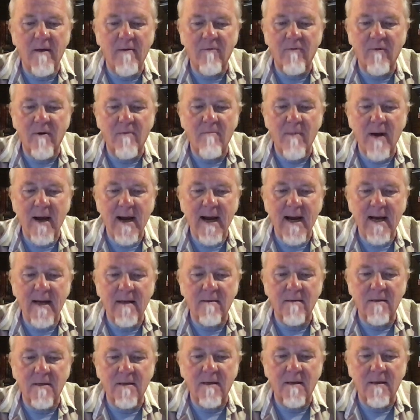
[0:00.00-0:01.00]
that
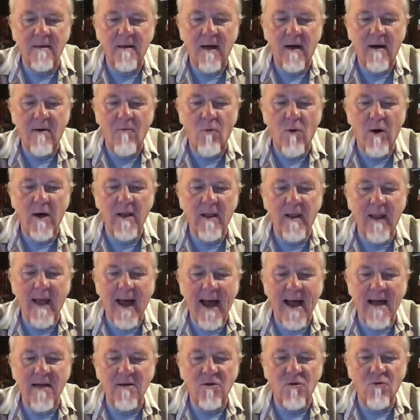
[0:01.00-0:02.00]
remains, one
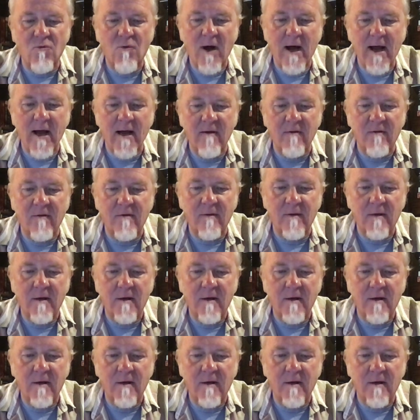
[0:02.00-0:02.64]
last wife,